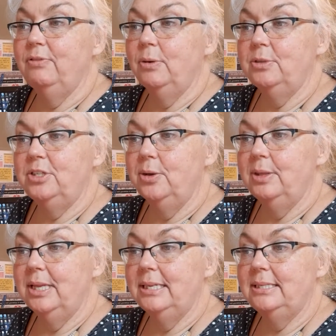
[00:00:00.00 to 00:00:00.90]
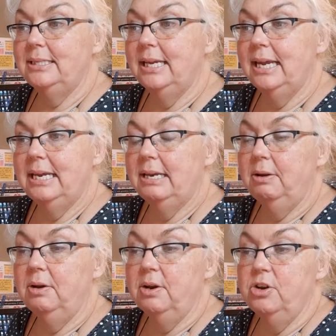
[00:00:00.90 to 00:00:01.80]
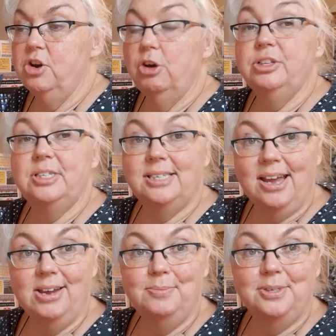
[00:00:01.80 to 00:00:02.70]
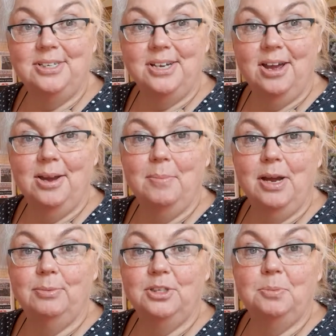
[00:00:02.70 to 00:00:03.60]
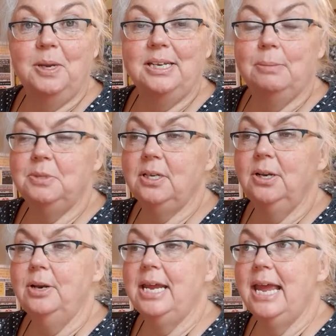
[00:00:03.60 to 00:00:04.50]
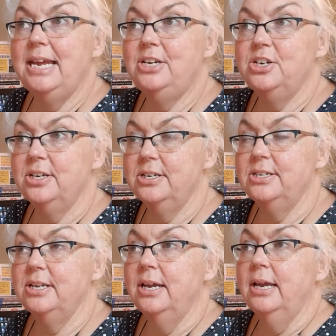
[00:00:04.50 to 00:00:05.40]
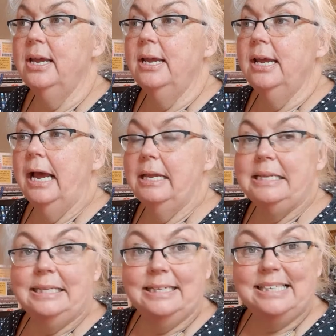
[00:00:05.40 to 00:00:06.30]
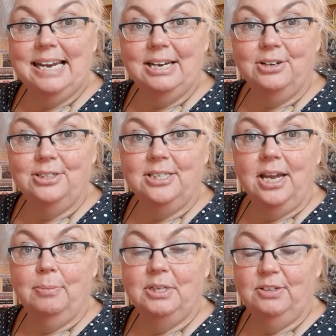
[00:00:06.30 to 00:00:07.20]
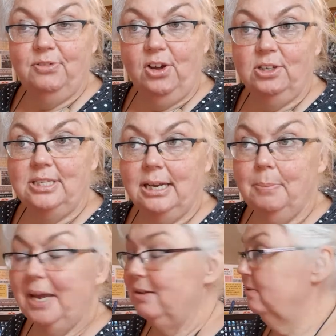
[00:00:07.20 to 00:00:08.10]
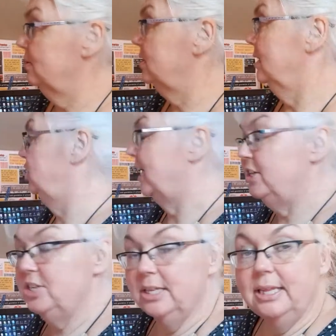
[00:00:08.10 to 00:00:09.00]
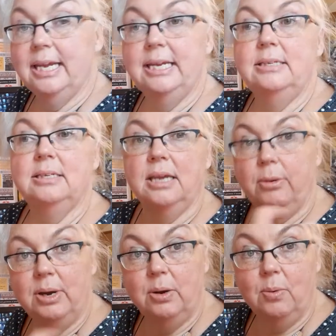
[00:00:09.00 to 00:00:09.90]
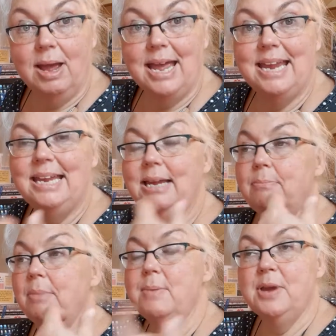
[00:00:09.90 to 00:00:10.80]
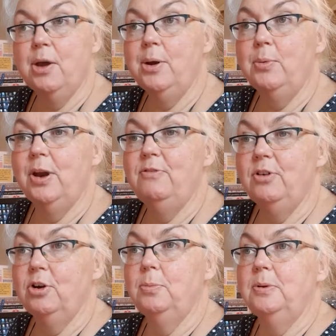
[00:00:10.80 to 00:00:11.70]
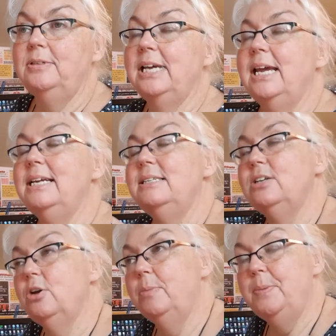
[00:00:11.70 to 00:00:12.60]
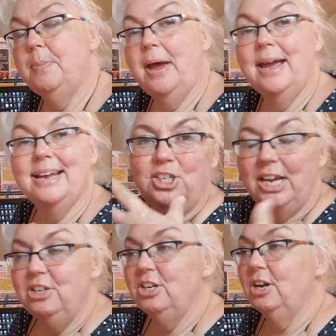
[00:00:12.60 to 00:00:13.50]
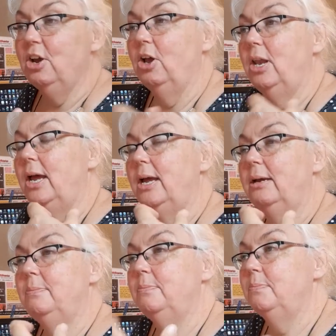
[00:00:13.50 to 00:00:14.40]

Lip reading: if I was doing this in not timed time, I would spend absolutely ages. I think the technical term is farting about, changing things, going away, maybe going away for a couple of days, coming back, changing a colour.